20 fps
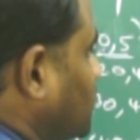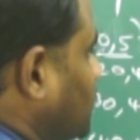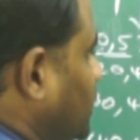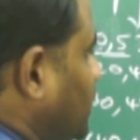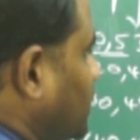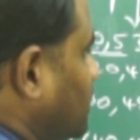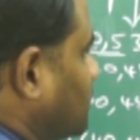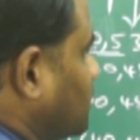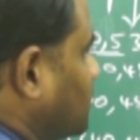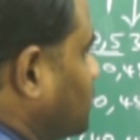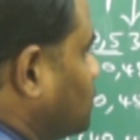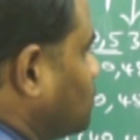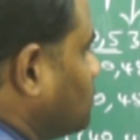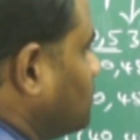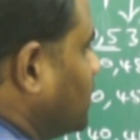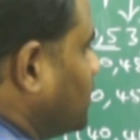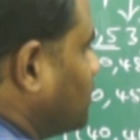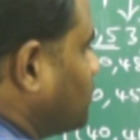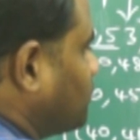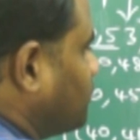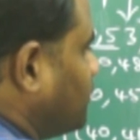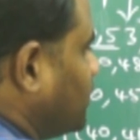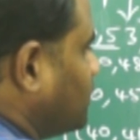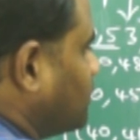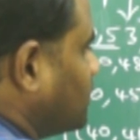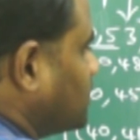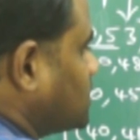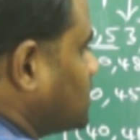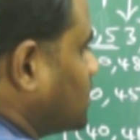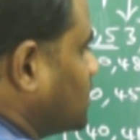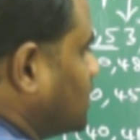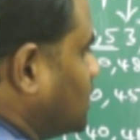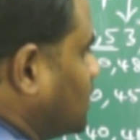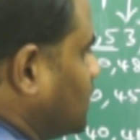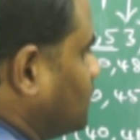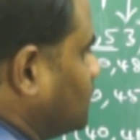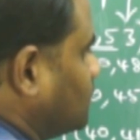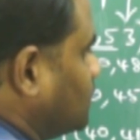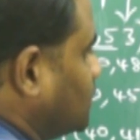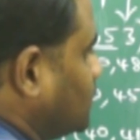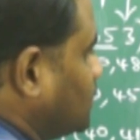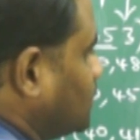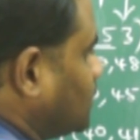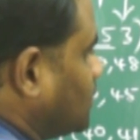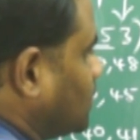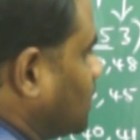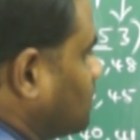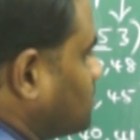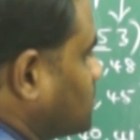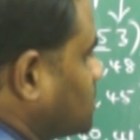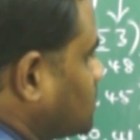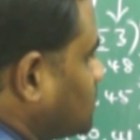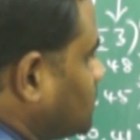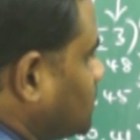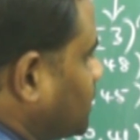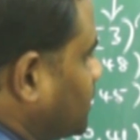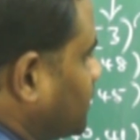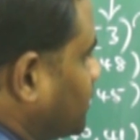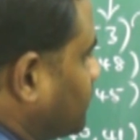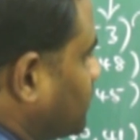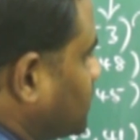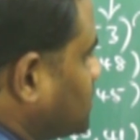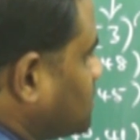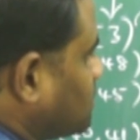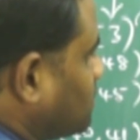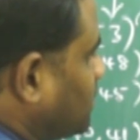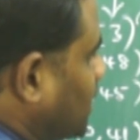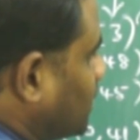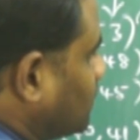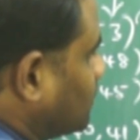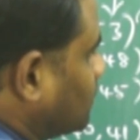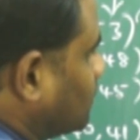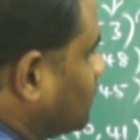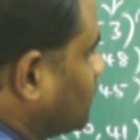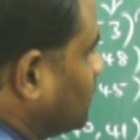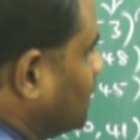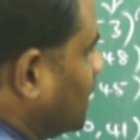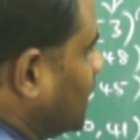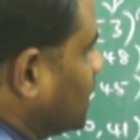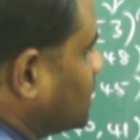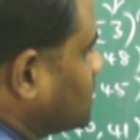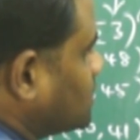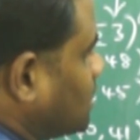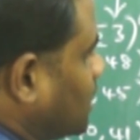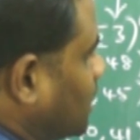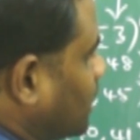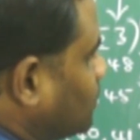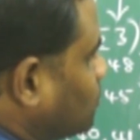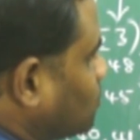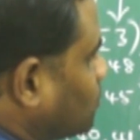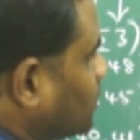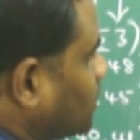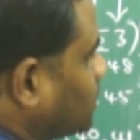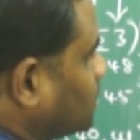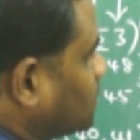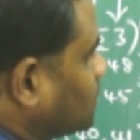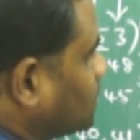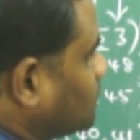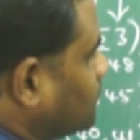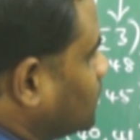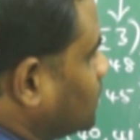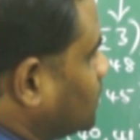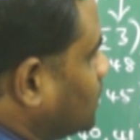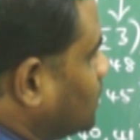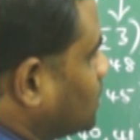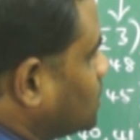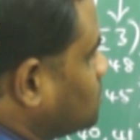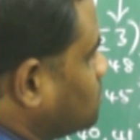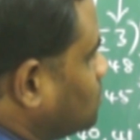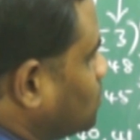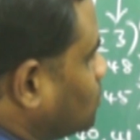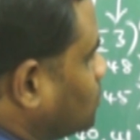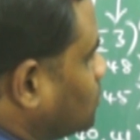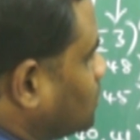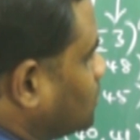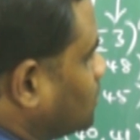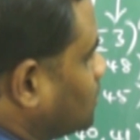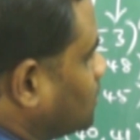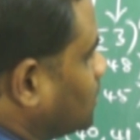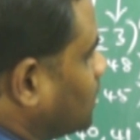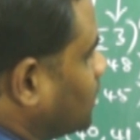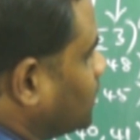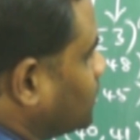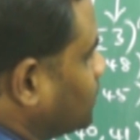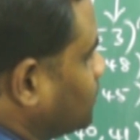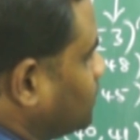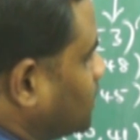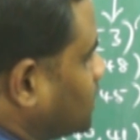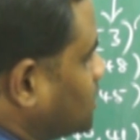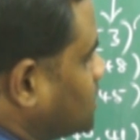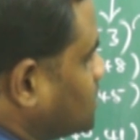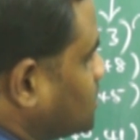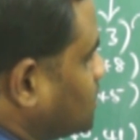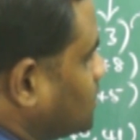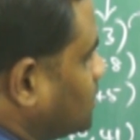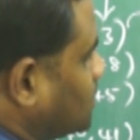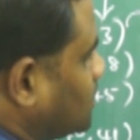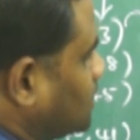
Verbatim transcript: the greater than cumulative frequency curve comes in a decreasing manner as I do it with a smooth, continuous,